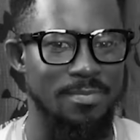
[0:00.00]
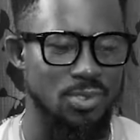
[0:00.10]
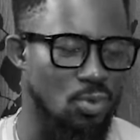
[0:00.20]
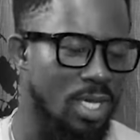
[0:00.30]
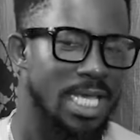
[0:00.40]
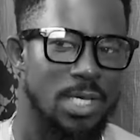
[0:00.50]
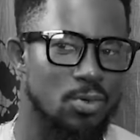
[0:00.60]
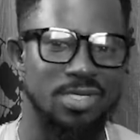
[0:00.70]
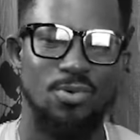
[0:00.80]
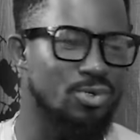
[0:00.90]
so he
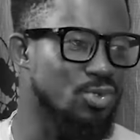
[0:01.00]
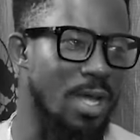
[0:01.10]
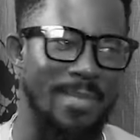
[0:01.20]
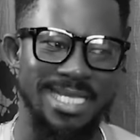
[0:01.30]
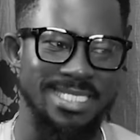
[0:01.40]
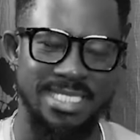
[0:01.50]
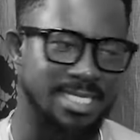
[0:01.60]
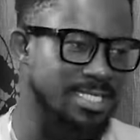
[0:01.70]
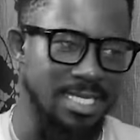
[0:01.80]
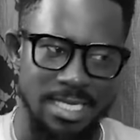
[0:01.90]
wouldn't want to come and
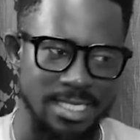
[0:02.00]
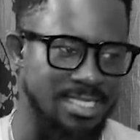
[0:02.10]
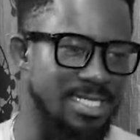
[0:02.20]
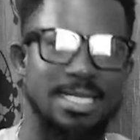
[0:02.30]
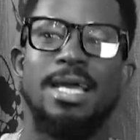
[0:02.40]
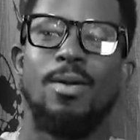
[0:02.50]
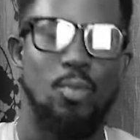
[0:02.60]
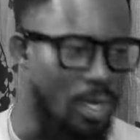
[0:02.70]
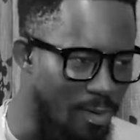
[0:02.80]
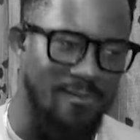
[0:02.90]
jinx anything with
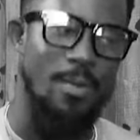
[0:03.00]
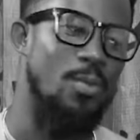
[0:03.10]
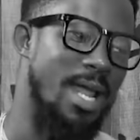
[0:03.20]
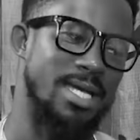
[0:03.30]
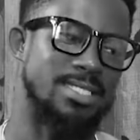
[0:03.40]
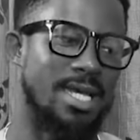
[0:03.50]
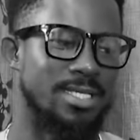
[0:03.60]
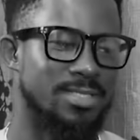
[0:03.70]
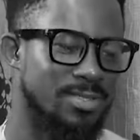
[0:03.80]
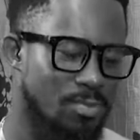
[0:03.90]
the of Black Stars. Mm.